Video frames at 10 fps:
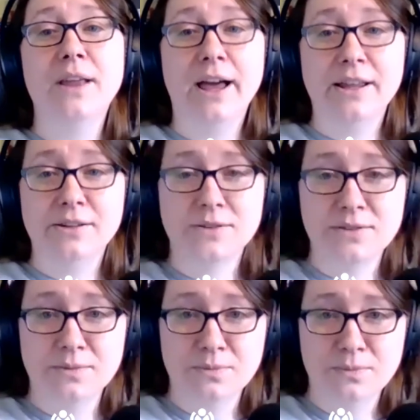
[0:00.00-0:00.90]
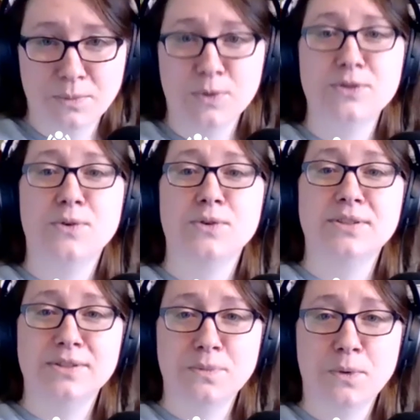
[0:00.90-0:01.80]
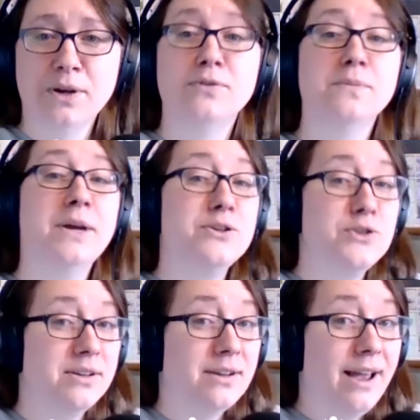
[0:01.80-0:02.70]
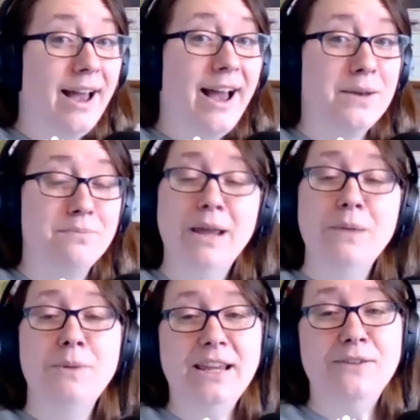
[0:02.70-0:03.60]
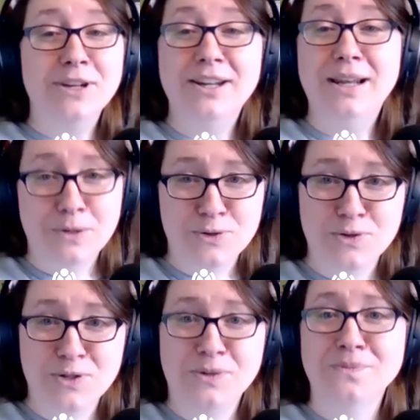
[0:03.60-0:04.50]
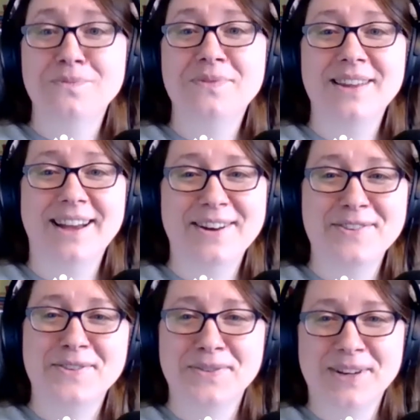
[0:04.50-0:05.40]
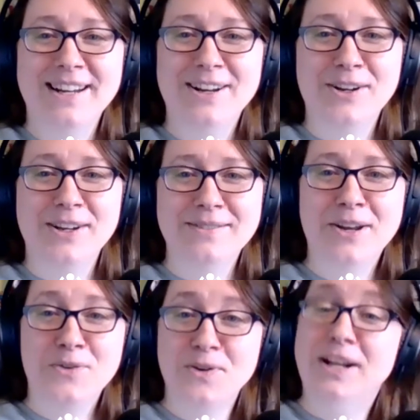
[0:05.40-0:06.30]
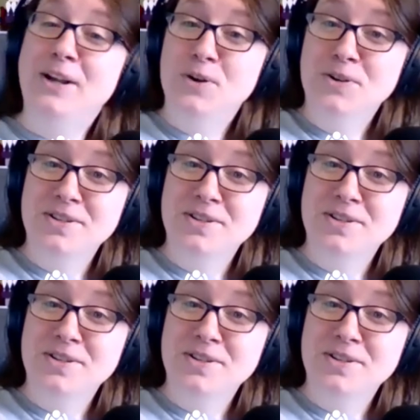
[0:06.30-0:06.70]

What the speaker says: and more sources and more information, and maybe even an image or two if we're really lucky and are really good.